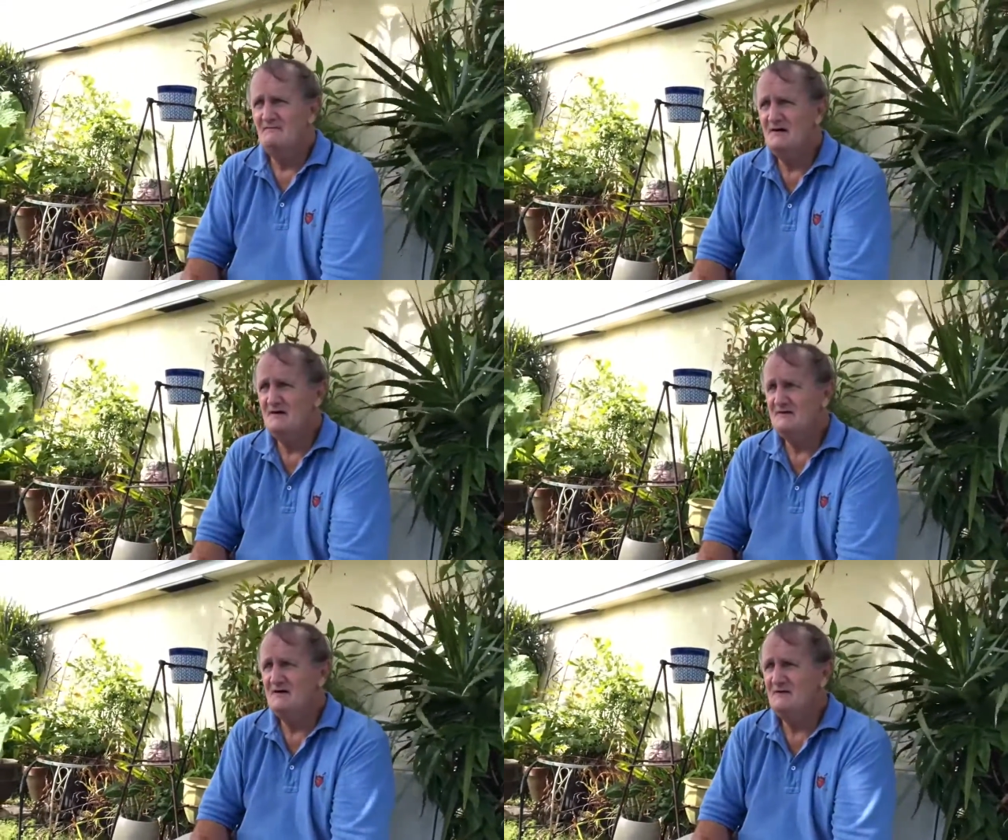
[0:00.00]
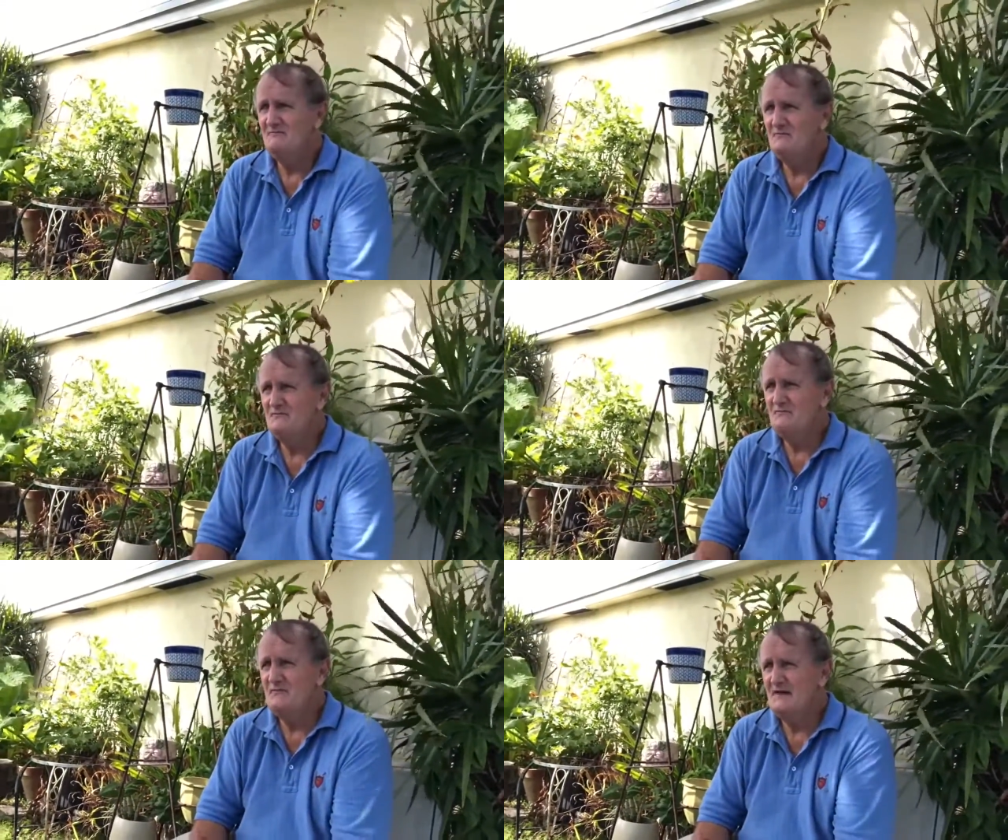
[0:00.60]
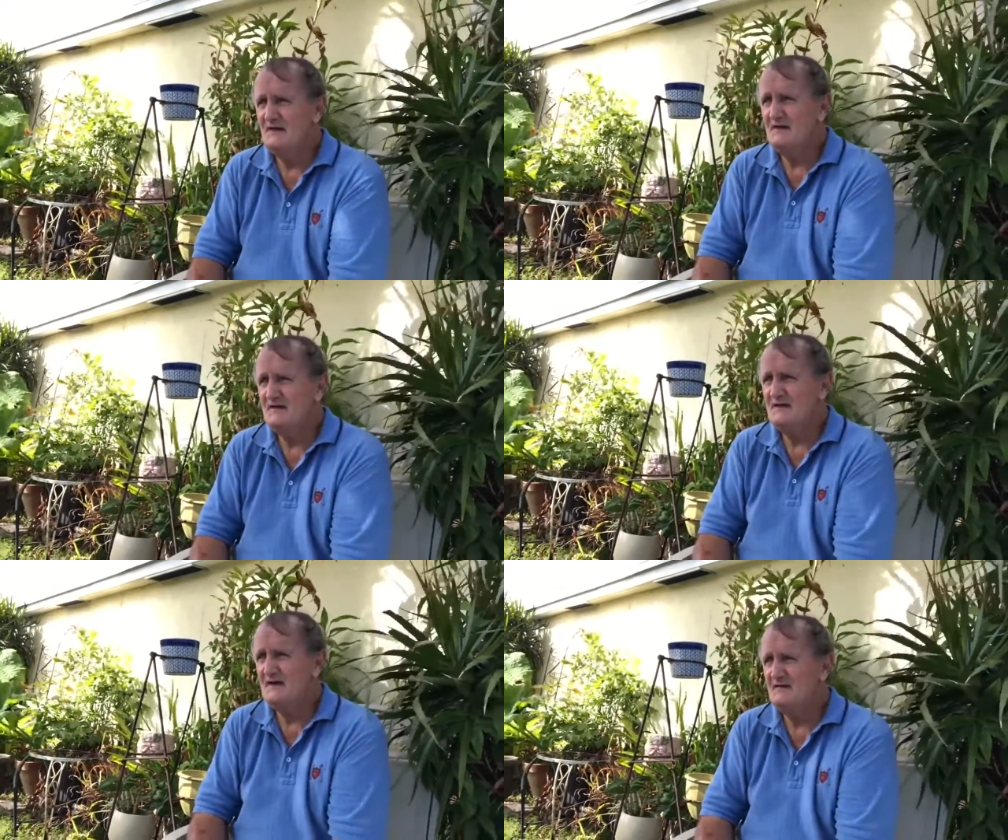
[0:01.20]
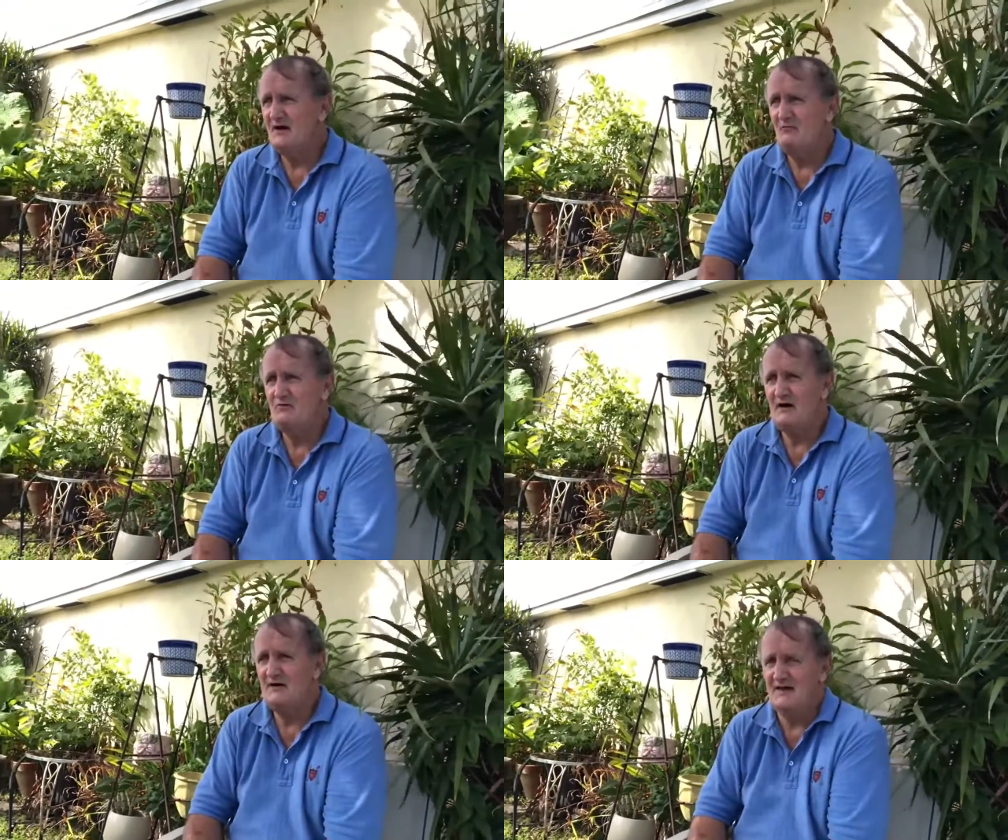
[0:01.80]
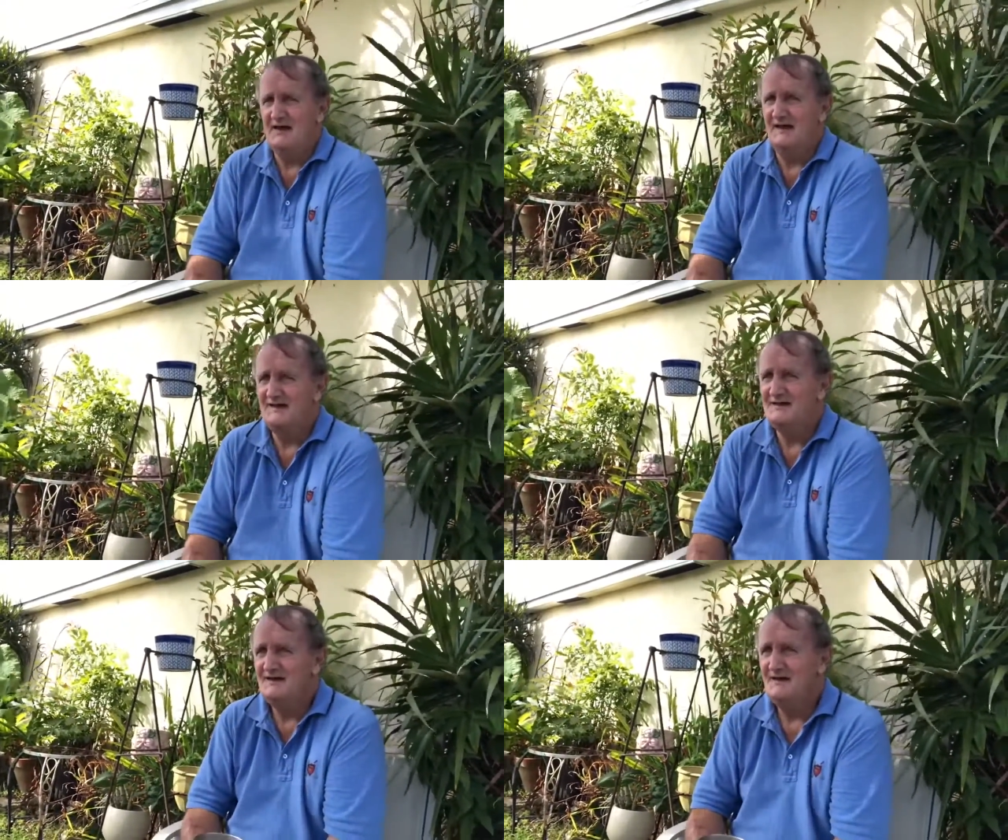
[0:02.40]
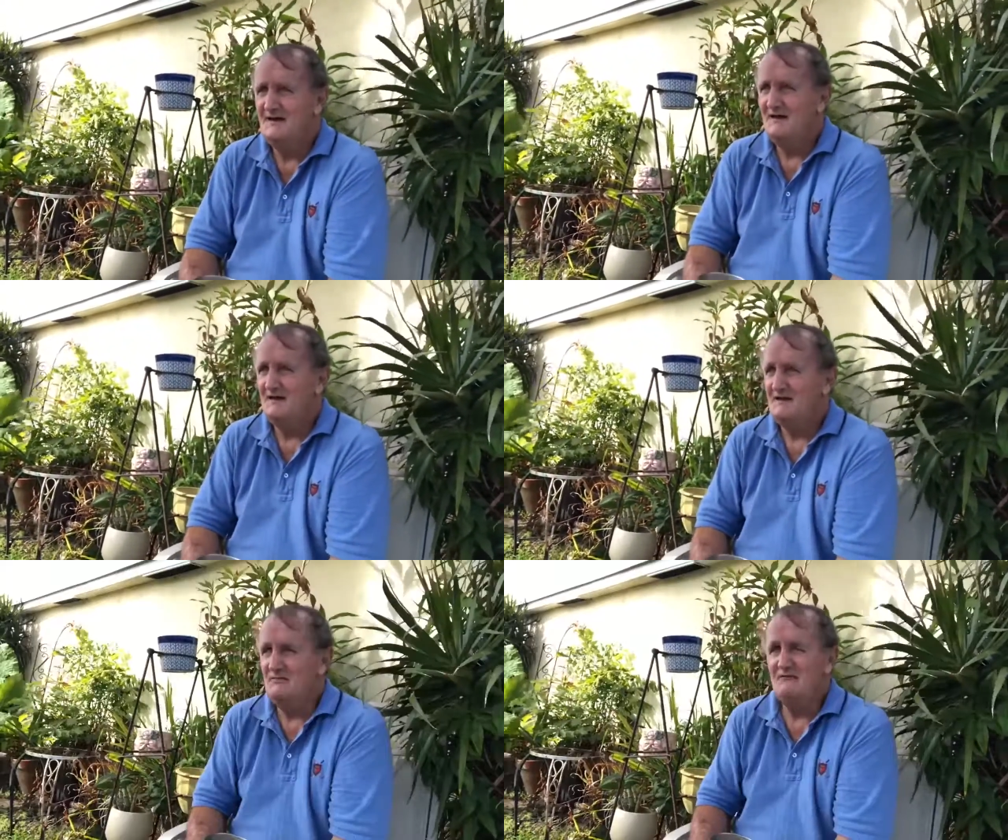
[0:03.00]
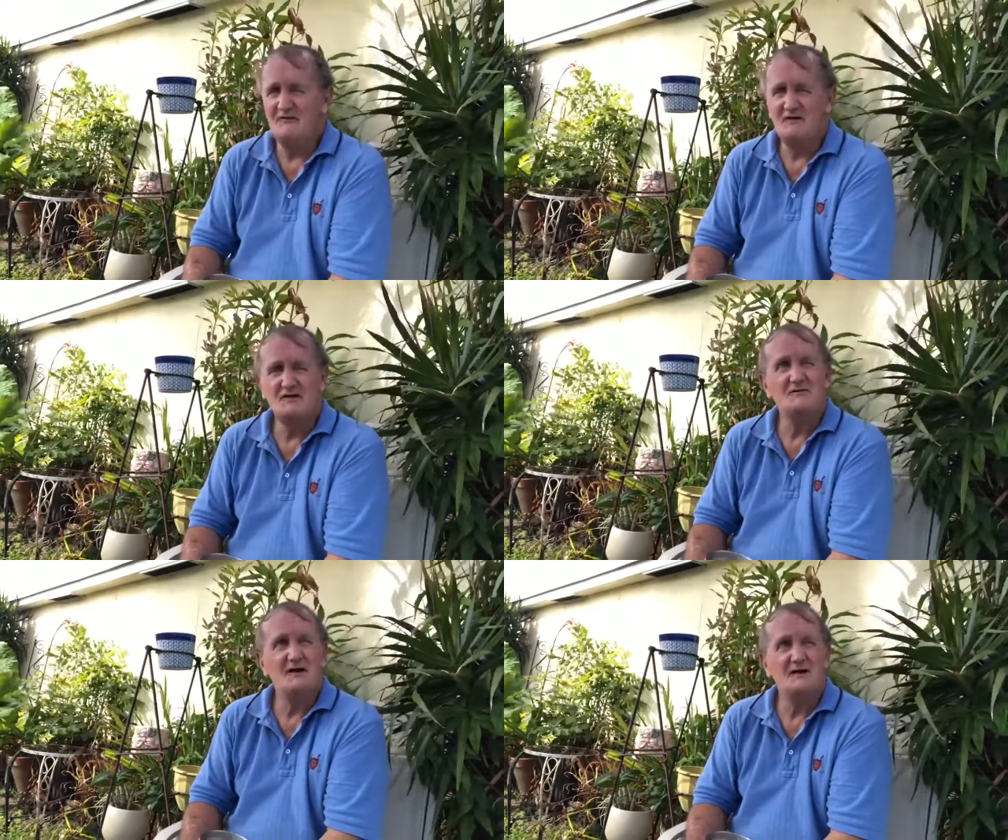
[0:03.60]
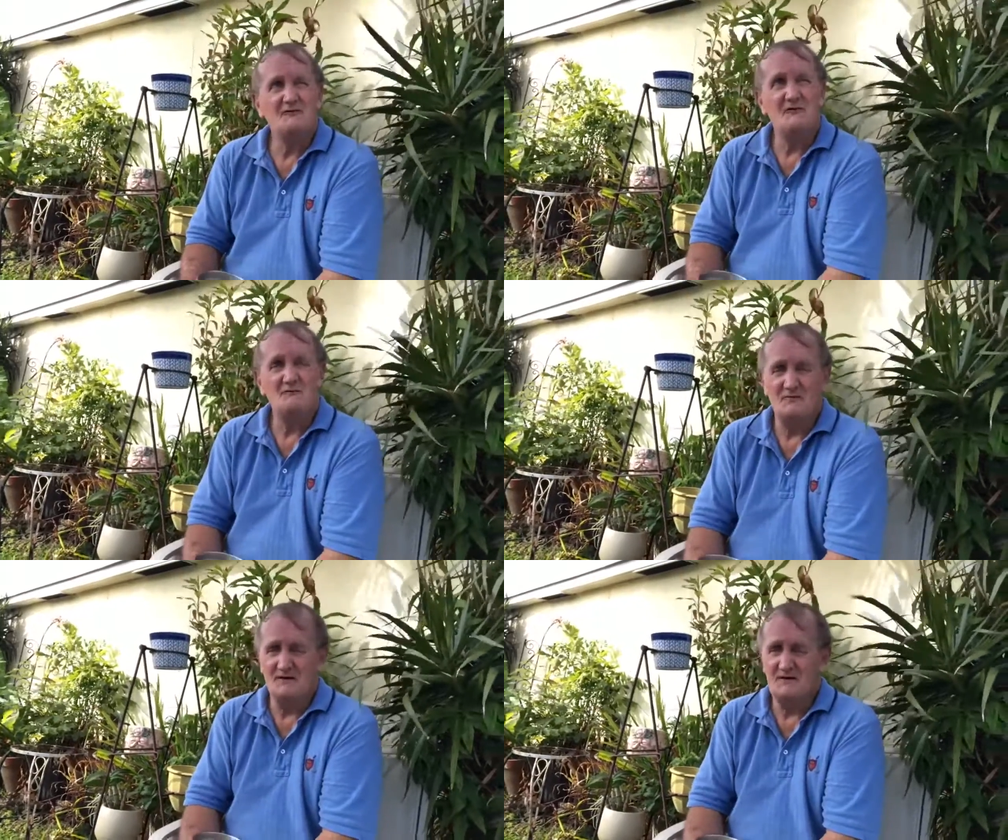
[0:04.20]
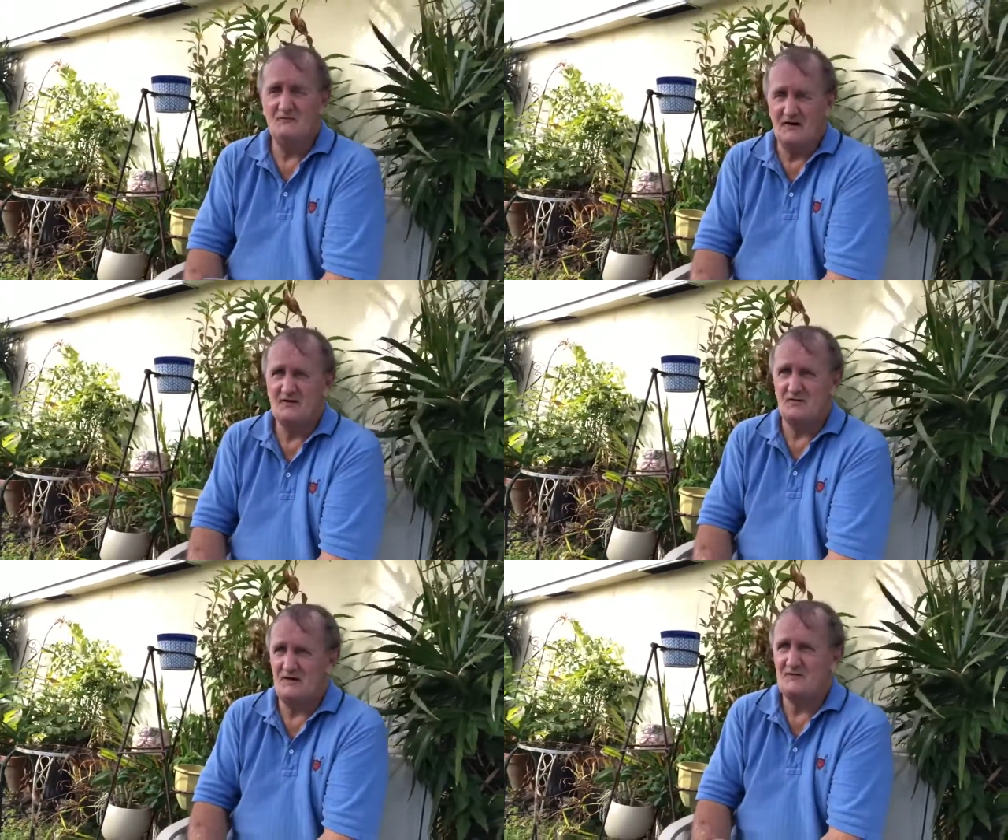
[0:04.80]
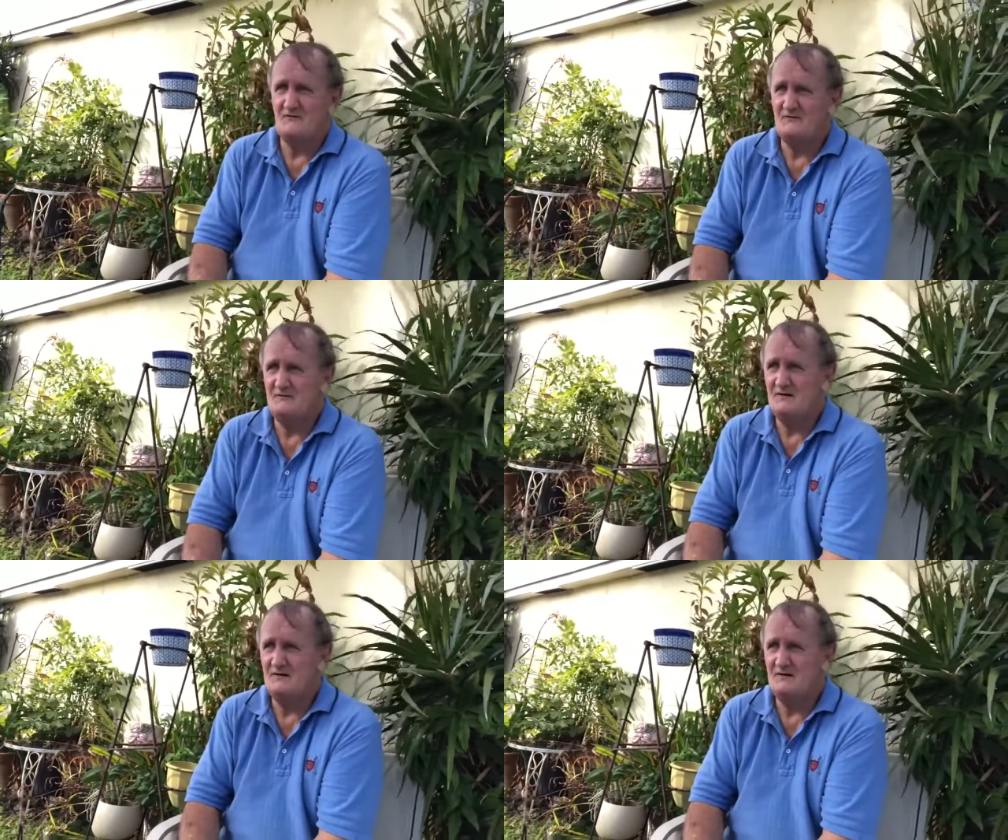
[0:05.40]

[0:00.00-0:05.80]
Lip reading: But that long process could be very stressful, and it was stressful.